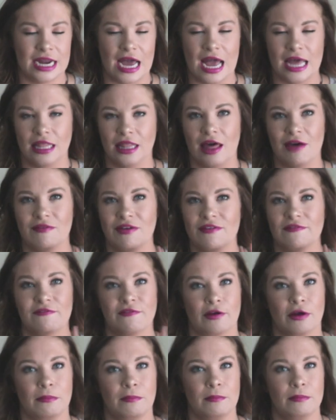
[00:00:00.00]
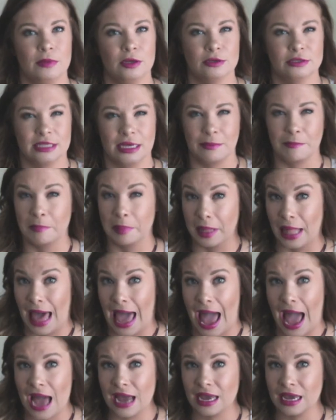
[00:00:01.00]
I love it for using
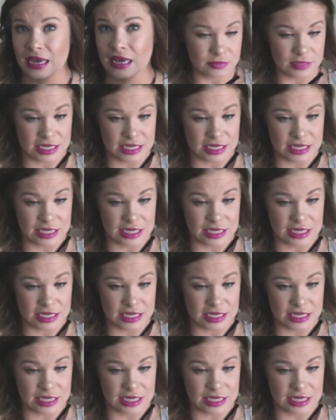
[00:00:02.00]
black.